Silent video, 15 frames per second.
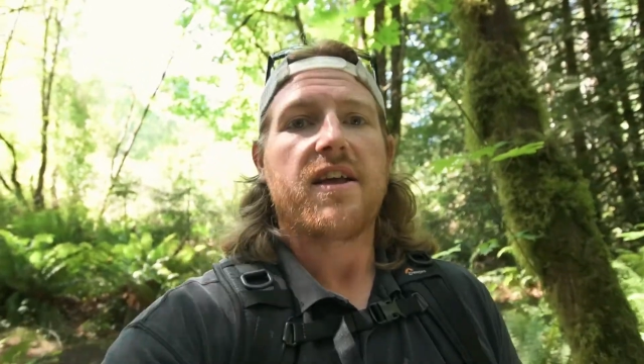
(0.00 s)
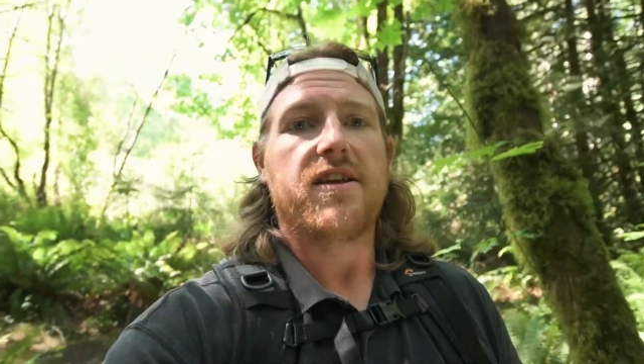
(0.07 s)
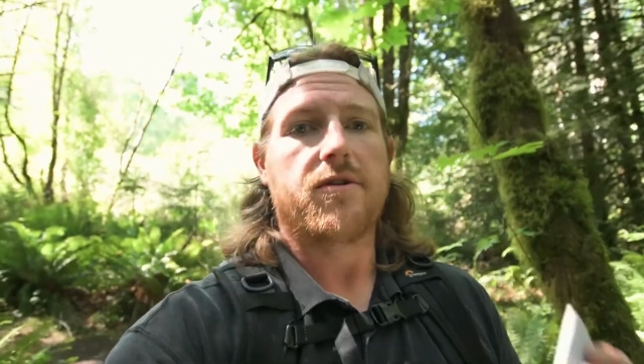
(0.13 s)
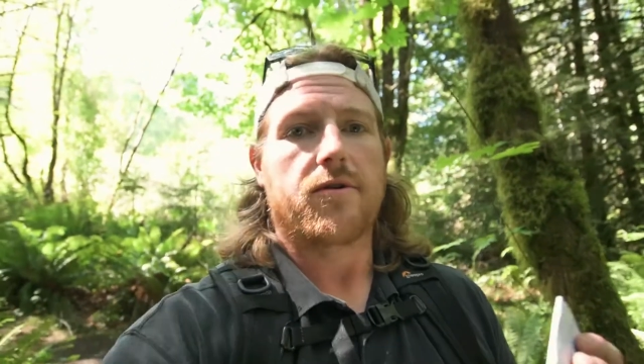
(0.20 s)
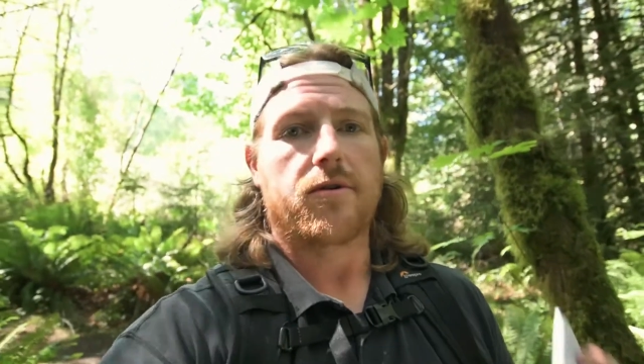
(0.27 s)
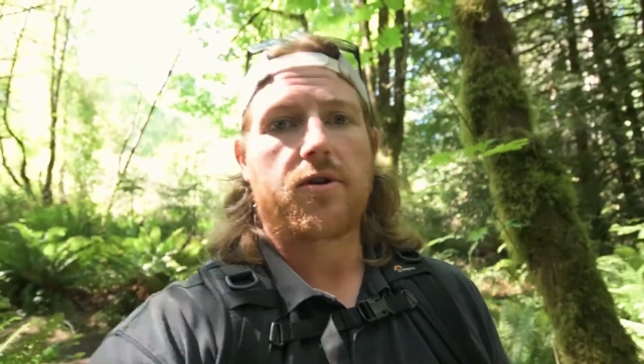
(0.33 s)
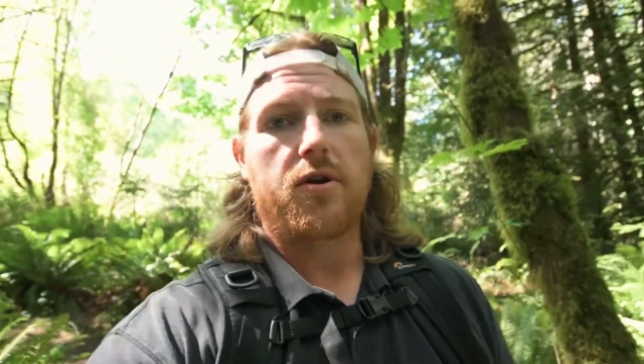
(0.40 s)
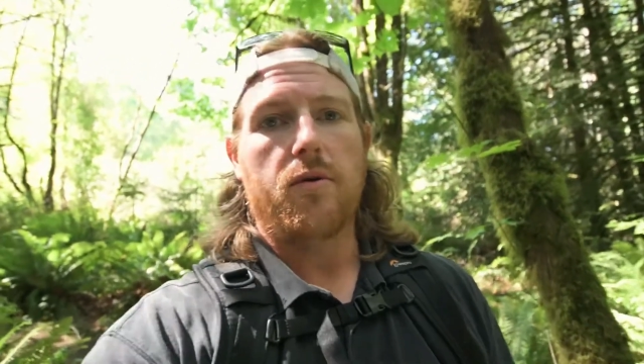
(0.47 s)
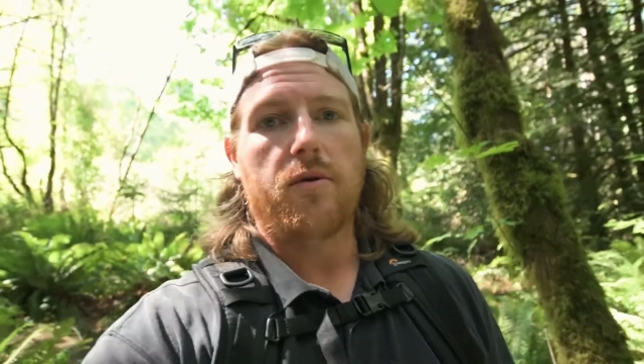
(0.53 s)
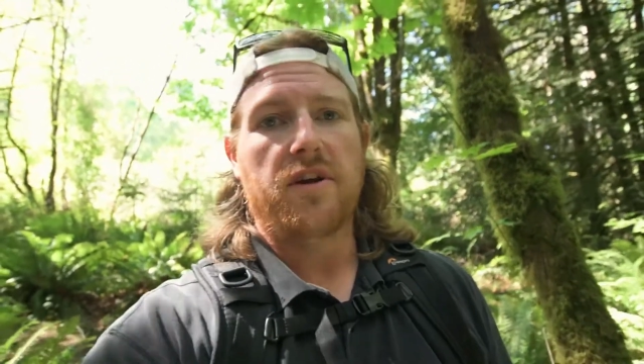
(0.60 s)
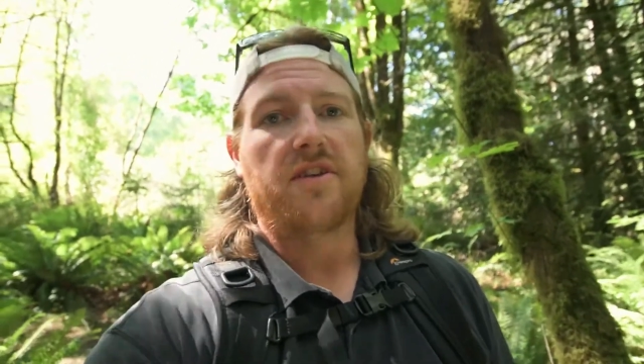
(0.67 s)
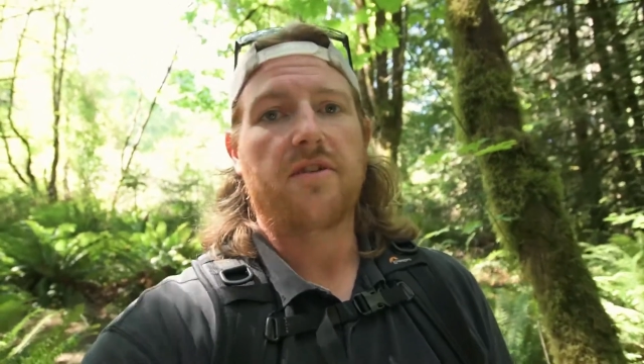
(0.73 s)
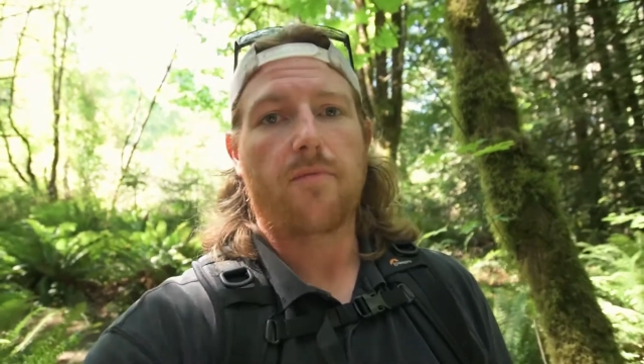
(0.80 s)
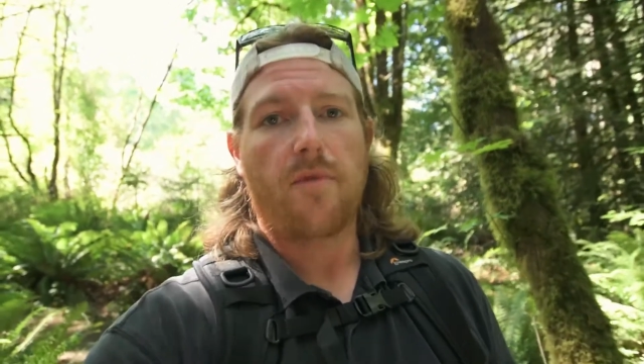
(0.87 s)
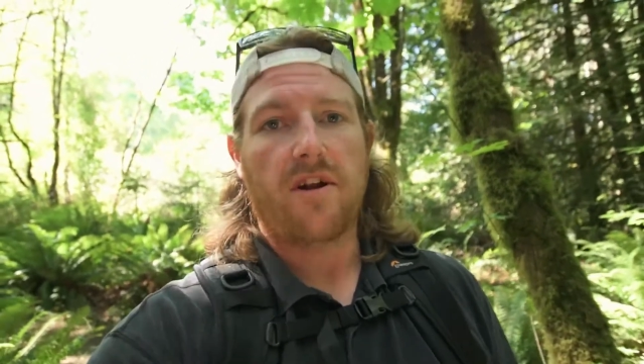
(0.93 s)
You're going
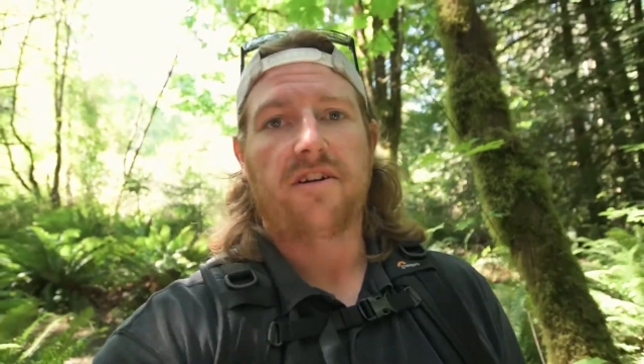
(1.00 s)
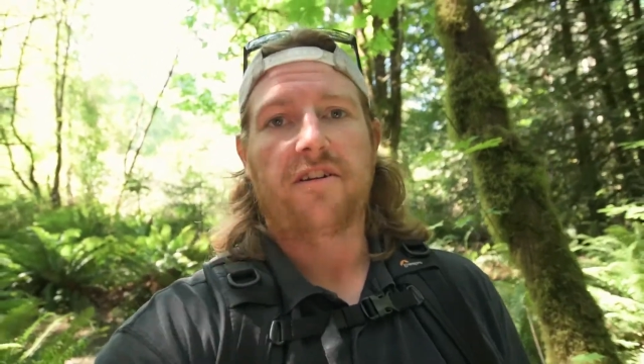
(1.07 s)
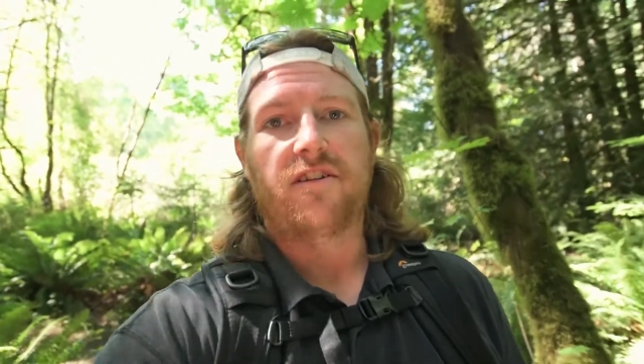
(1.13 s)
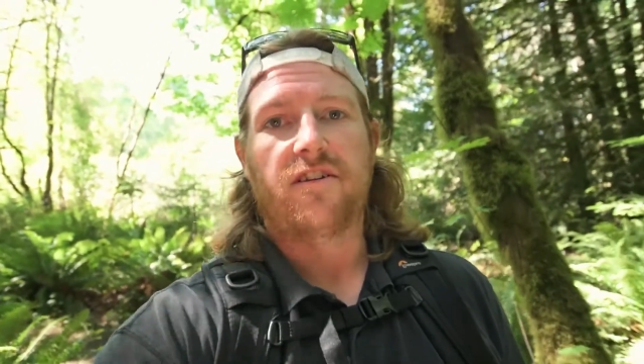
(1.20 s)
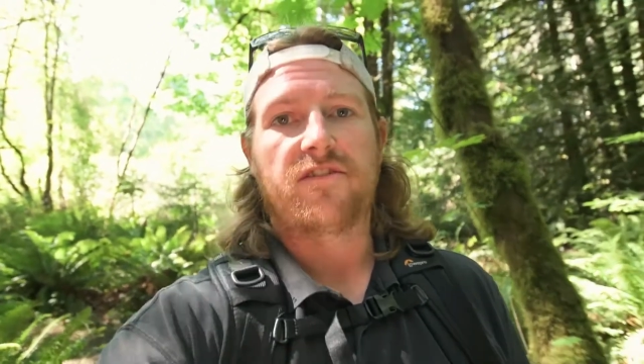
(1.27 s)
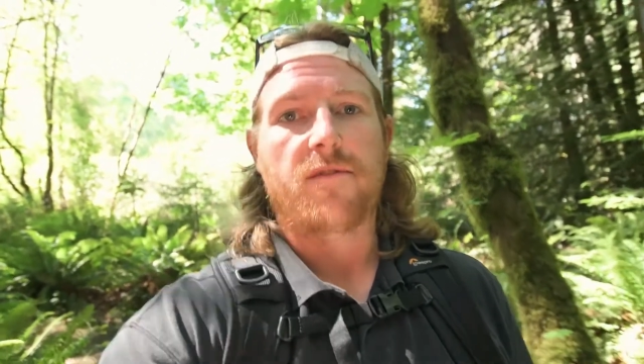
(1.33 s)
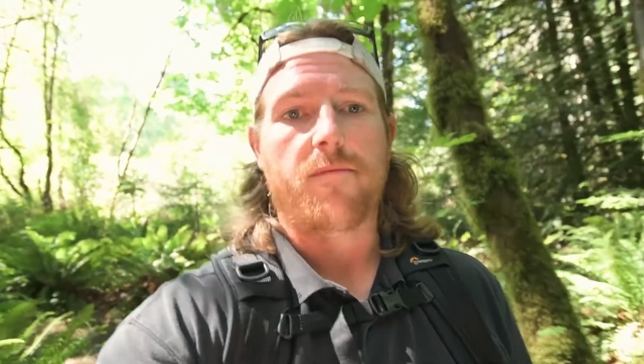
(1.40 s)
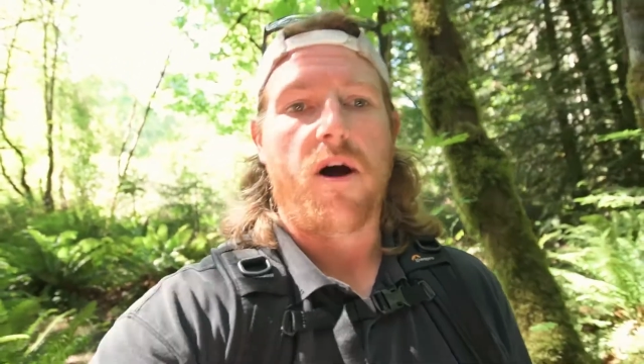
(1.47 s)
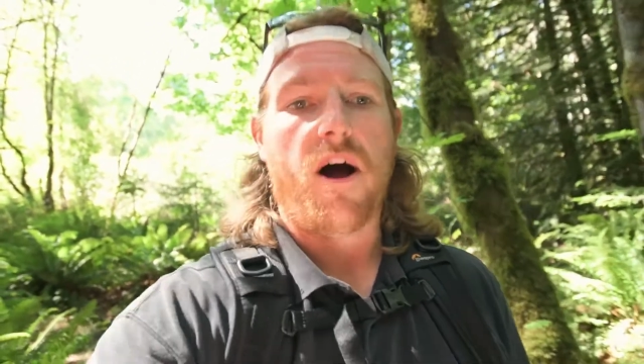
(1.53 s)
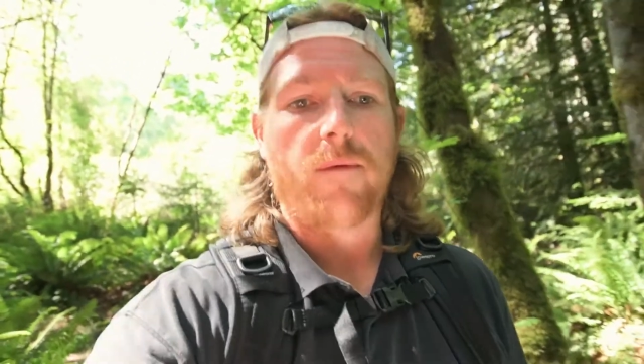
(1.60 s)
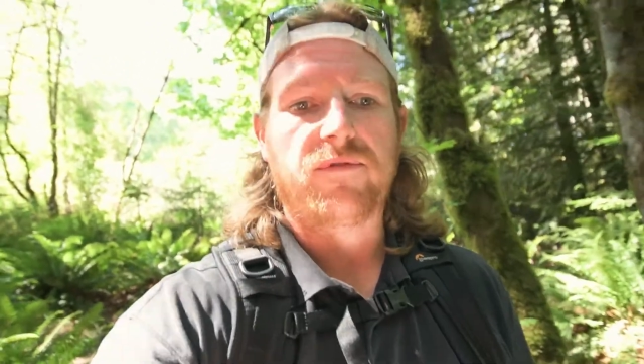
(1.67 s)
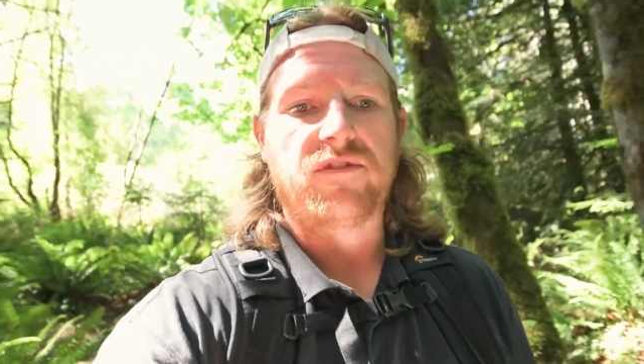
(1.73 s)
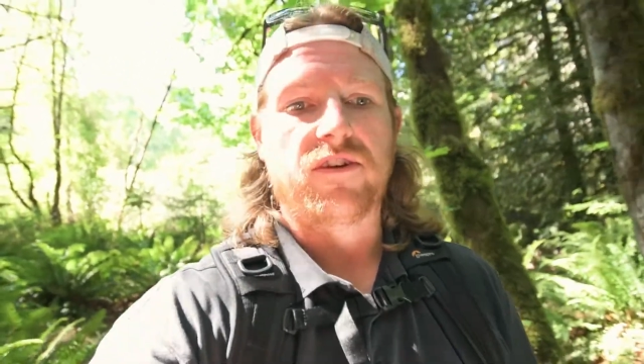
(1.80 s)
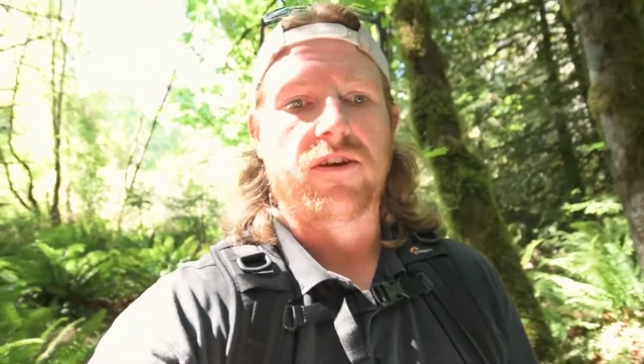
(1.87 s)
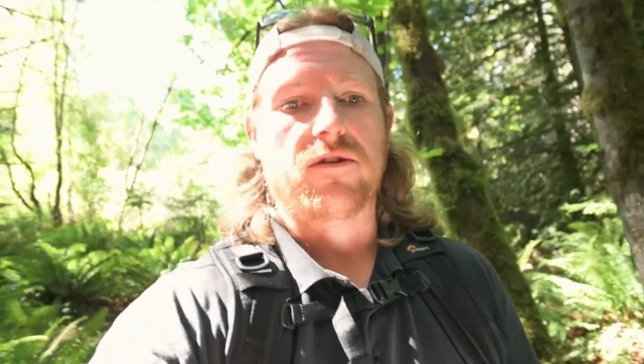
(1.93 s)
to run into some
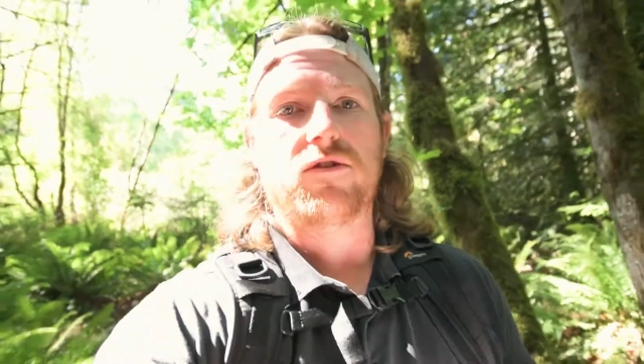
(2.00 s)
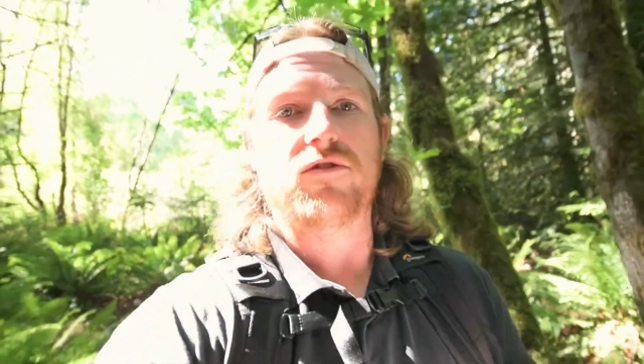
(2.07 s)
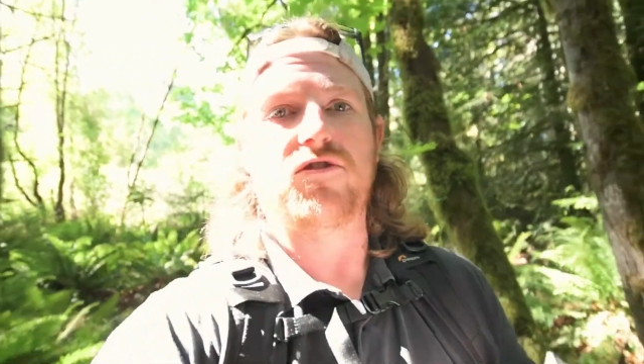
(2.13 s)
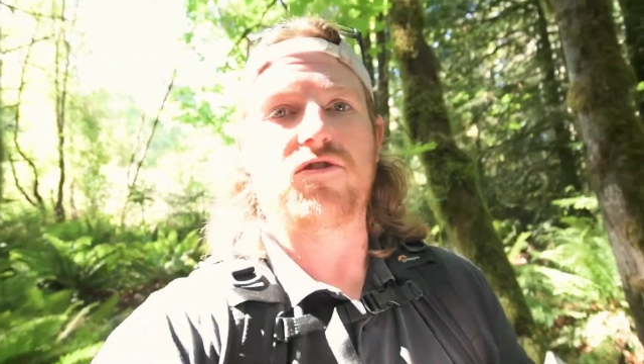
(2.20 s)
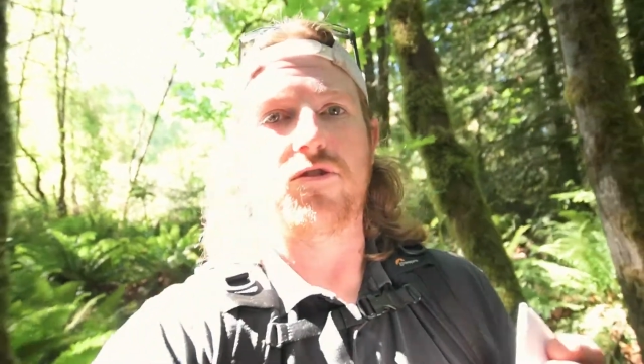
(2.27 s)
obstacles.